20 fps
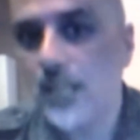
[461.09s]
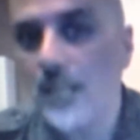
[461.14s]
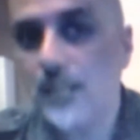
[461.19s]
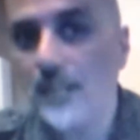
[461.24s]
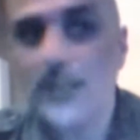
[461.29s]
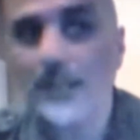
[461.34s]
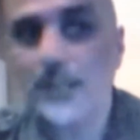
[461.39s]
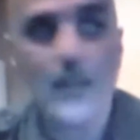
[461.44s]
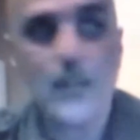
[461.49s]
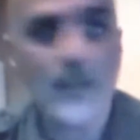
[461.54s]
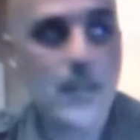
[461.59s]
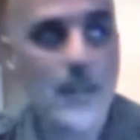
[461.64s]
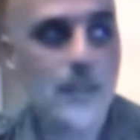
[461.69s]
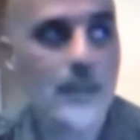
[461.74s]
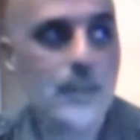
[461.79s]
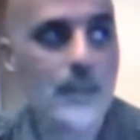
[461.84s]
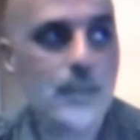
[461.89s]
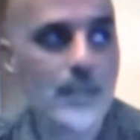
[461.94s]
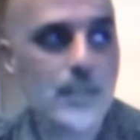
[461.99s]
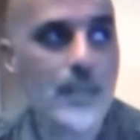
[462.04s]
days that the
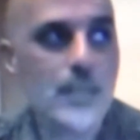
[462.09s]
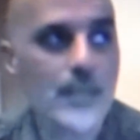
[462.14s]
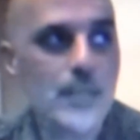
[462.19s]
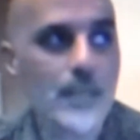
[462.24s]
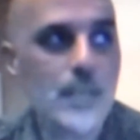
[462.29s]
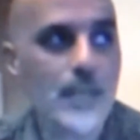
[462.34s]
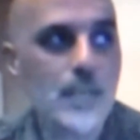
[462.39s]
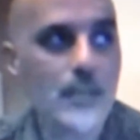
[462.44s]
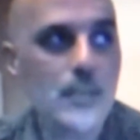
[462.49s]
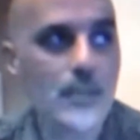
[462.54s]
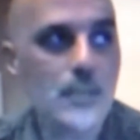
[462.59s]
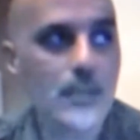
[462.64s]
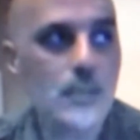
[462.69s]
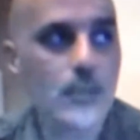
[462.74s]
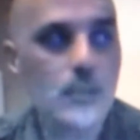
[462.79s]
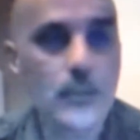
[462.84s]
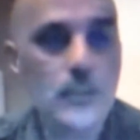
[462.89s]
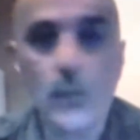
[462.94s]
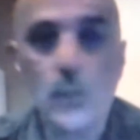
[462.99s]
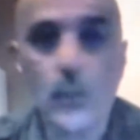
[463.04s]
modern educational
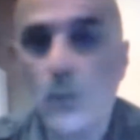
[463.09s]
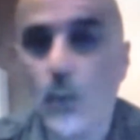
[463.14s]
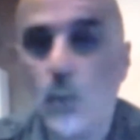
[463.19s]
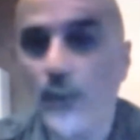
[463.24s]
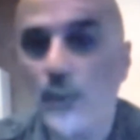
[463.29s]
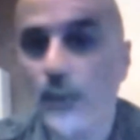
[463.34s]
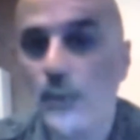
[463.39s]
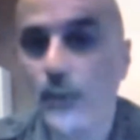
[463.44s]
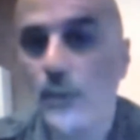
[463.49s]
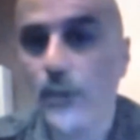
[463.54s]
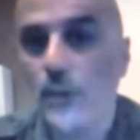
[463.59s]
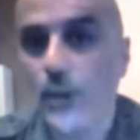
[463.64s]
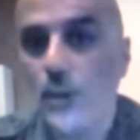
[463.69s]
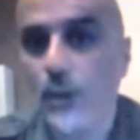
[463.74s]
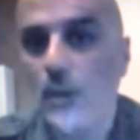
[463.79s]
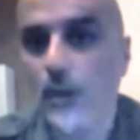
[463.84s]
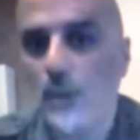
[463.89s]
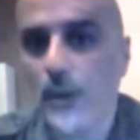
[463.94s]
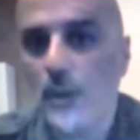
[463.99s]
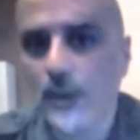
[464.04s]
groups don't want you to
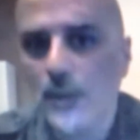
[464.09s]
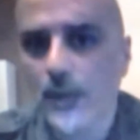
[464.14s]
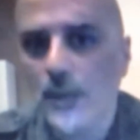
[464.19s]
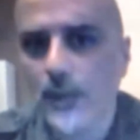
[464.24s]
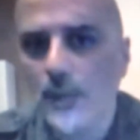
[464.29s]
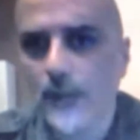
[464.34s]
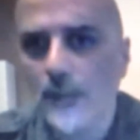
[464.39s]
know about.